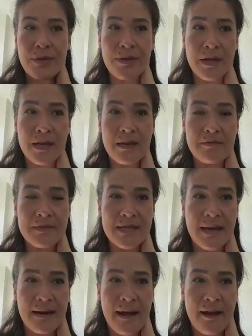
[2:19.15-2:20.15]
themes
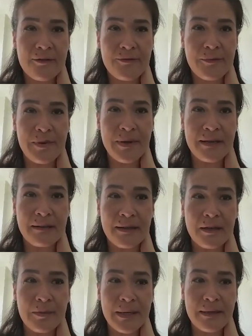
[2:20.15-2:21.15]
that have been a
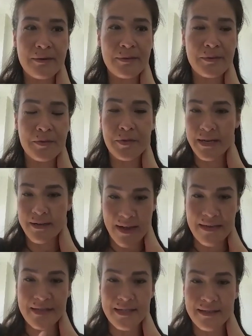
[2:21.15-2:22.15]
little bit
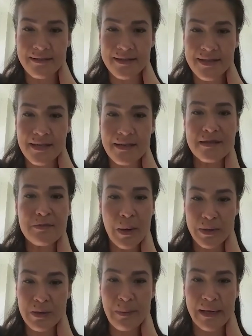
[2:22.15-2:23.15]
reinvented since
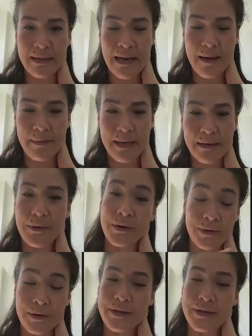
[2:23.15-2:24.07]
post-pandemic or